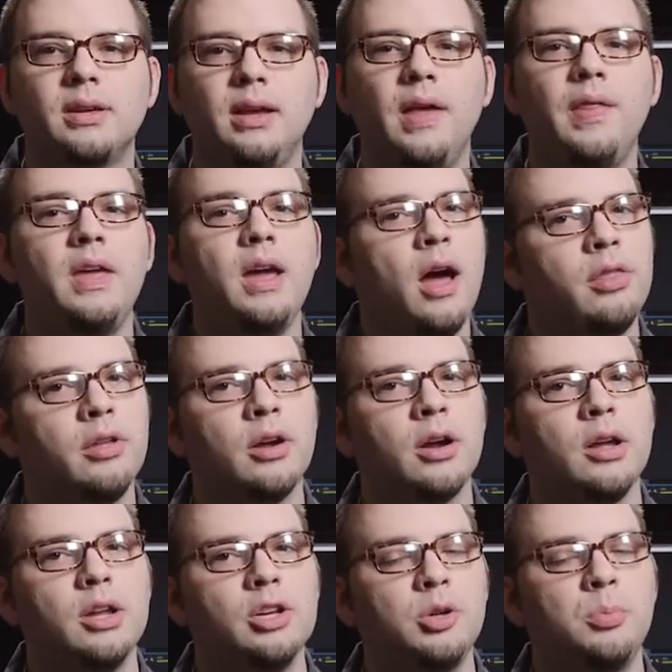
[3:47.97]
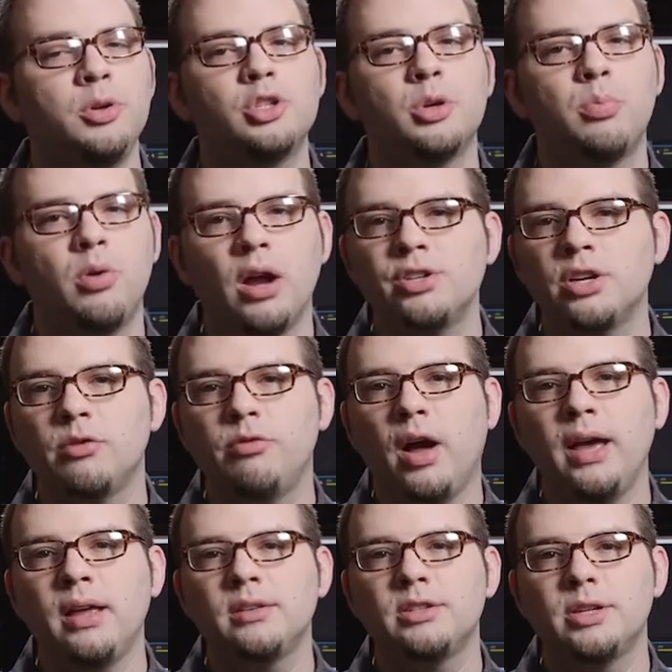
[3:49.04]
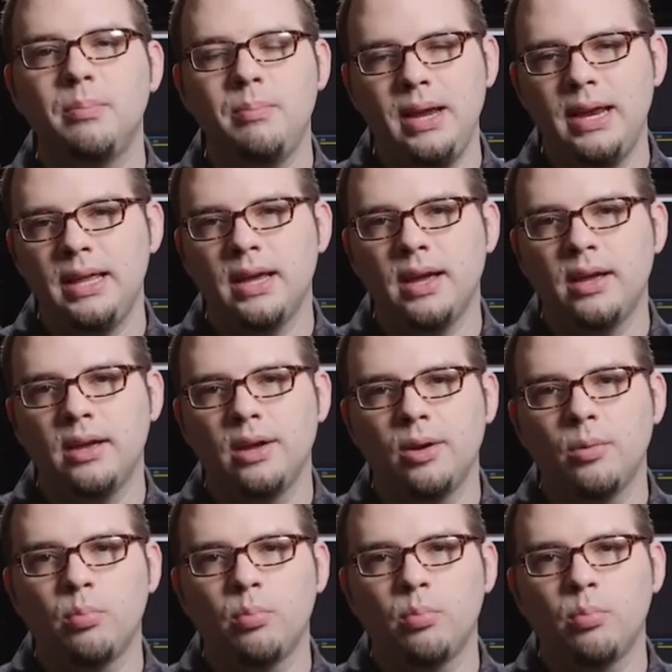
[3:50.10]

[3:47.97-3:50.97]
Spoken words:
and the other to put your project files, media,